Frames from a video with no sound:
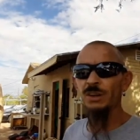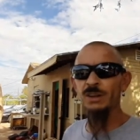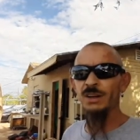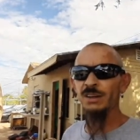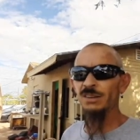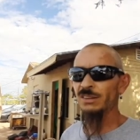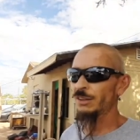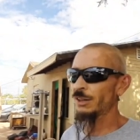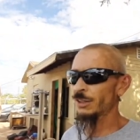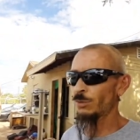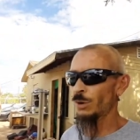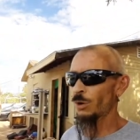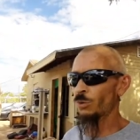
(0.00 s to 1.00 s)
and I had stated
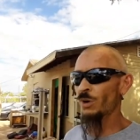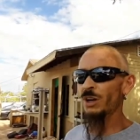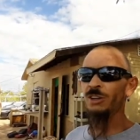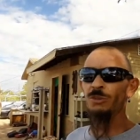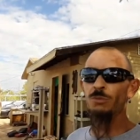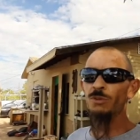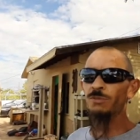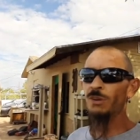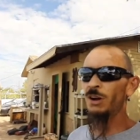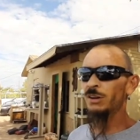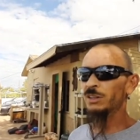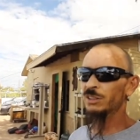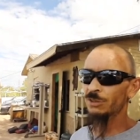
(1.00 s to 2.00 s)
that we were ready to move
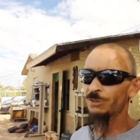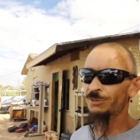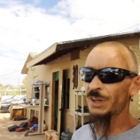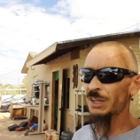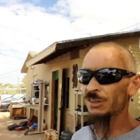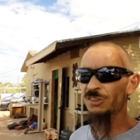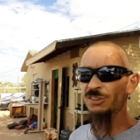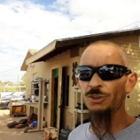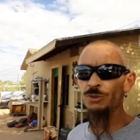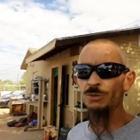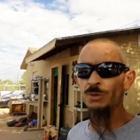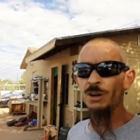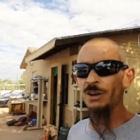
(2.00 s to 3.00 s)
on to phase
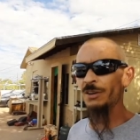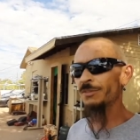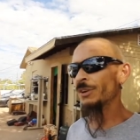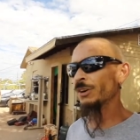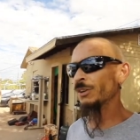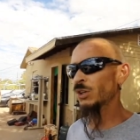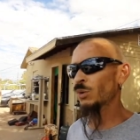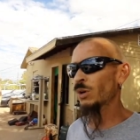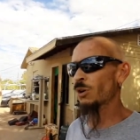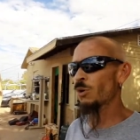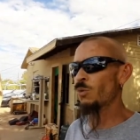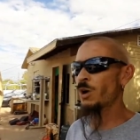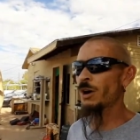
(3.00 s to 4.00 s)
two of uh, doing
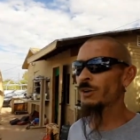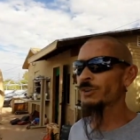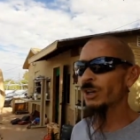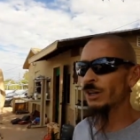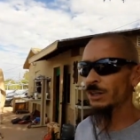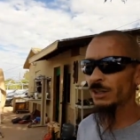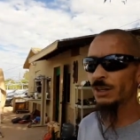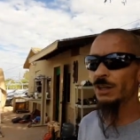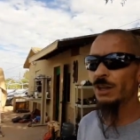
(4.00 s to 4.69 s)
our wire tuck